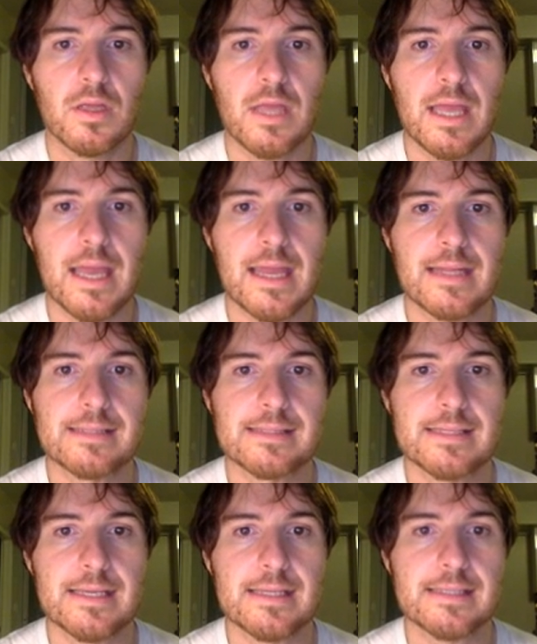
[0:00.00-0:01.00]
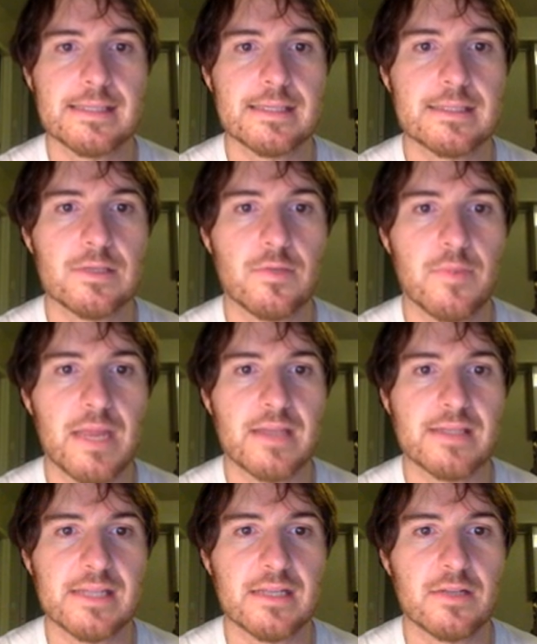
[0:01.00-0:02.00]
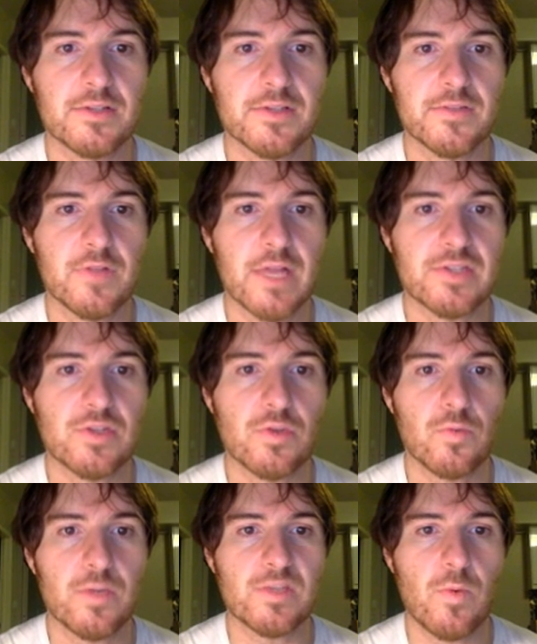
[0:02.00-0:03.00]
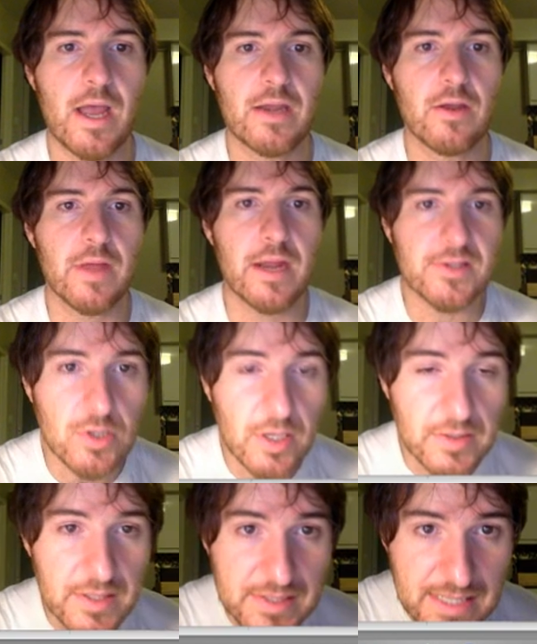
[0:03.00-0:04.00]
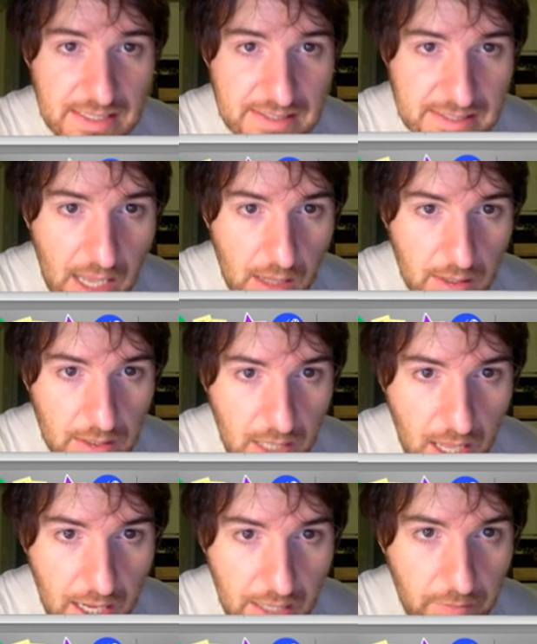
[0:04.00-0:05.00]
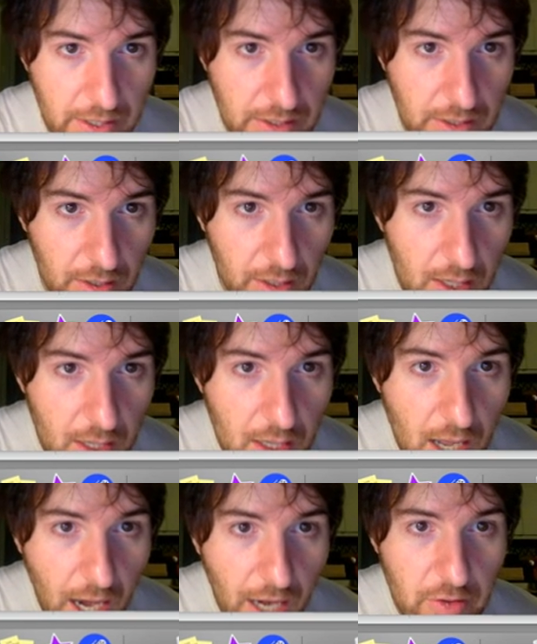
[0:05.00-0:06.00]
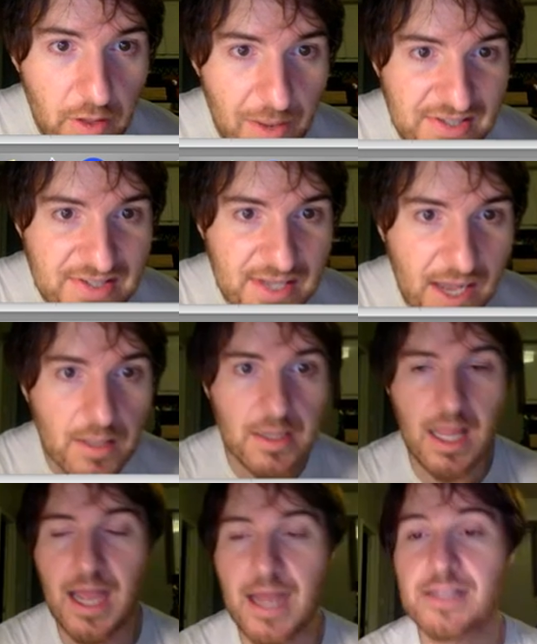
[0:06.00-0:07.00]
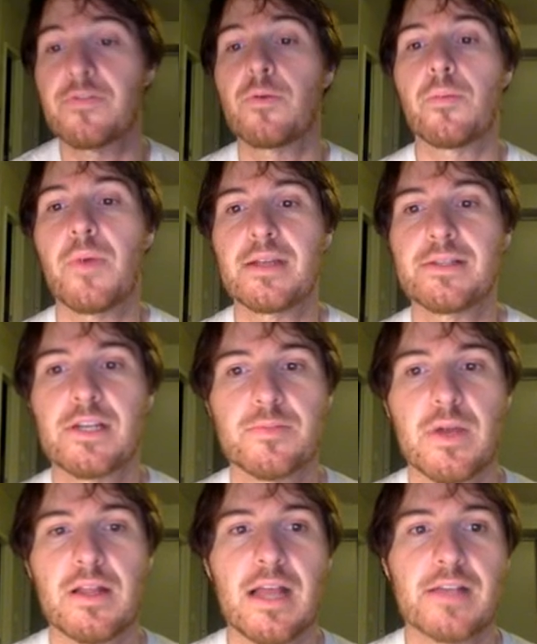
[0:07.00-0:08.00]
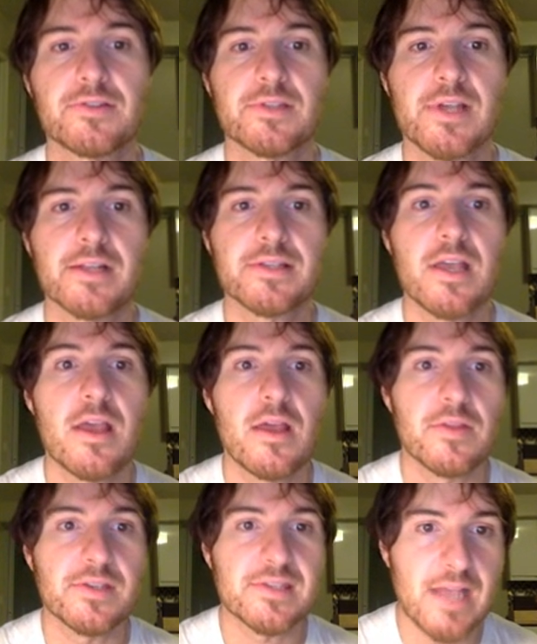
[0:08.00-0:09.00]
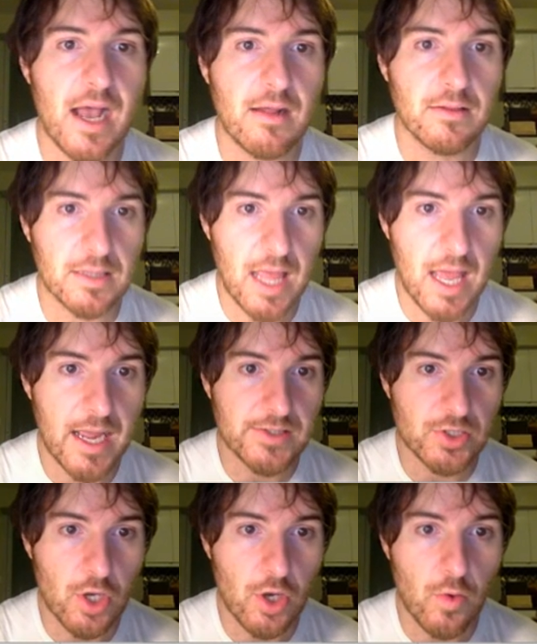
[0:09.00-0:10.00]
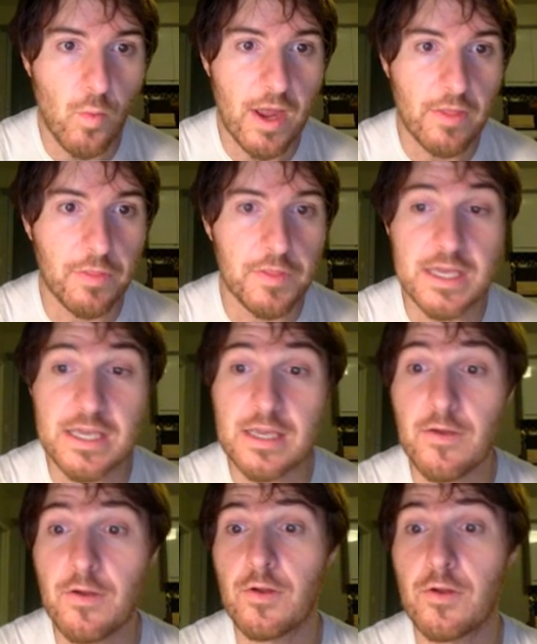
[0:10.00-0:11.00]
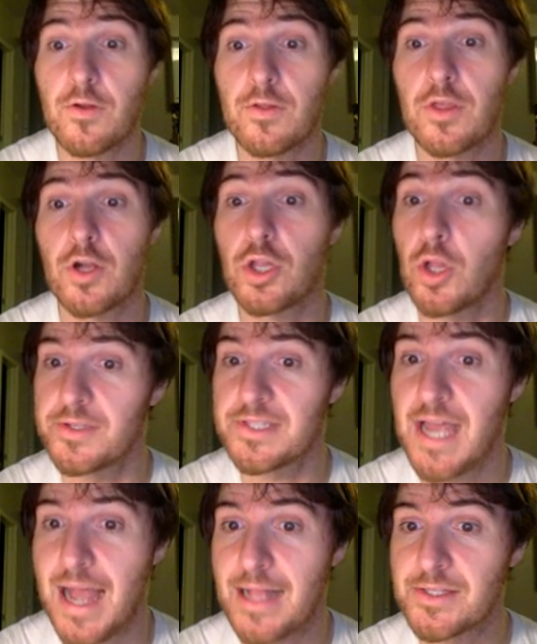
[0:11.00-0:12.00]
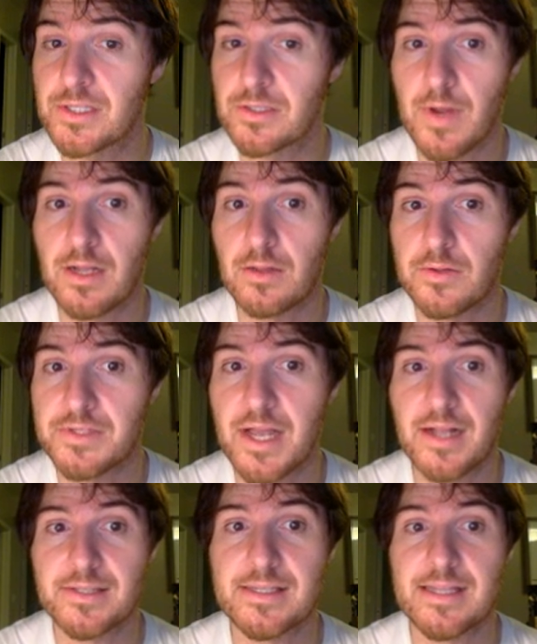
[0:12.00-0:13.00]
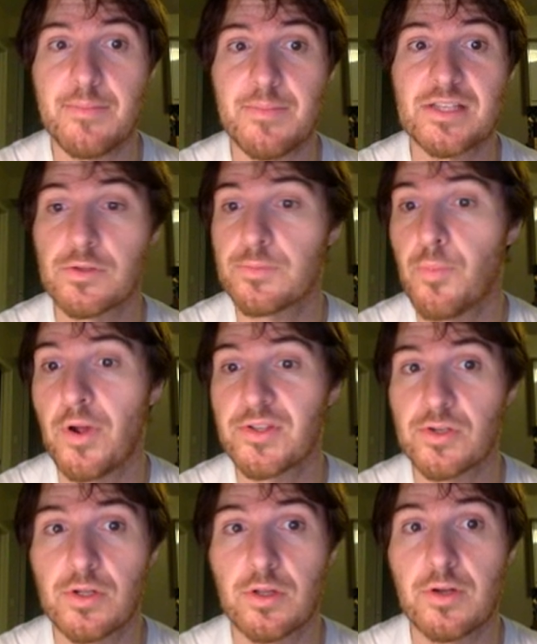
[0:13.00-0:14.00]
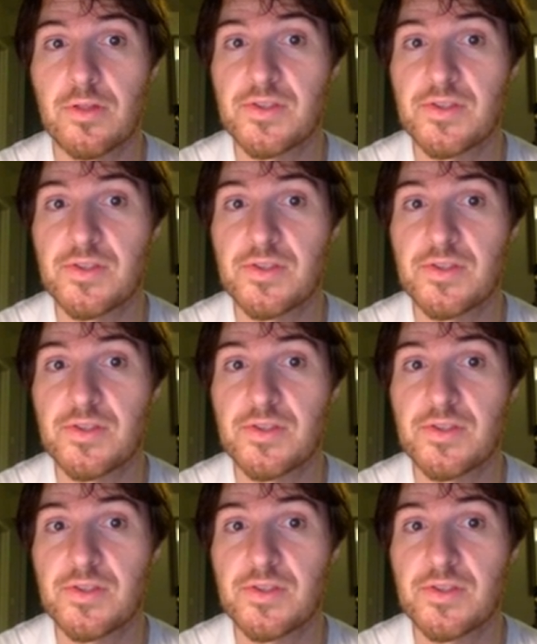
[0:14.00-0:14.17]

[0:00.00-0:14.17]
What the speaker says: And this domain is inclusive. Like, so the reason why I know that is, look, this is a solid line right here. I know that my solid lines, if I've been paying attention to my last few slides, the solid lines go with the closed dots, right? Closed dots, because that means those points are included.